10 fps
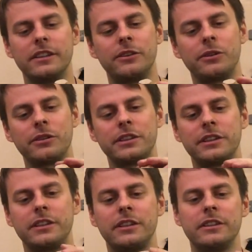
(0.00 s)
all
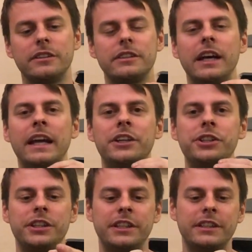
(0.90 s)
the
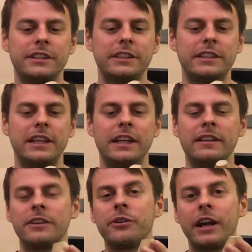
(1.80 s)
edges
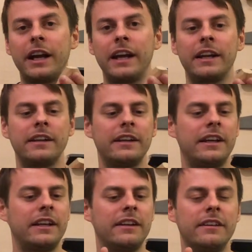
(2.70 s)
and the grain
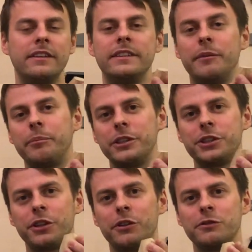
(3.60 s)
and the
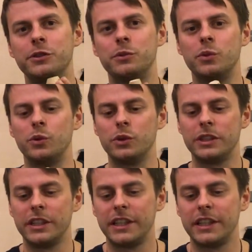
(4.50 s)
temperature of the wood.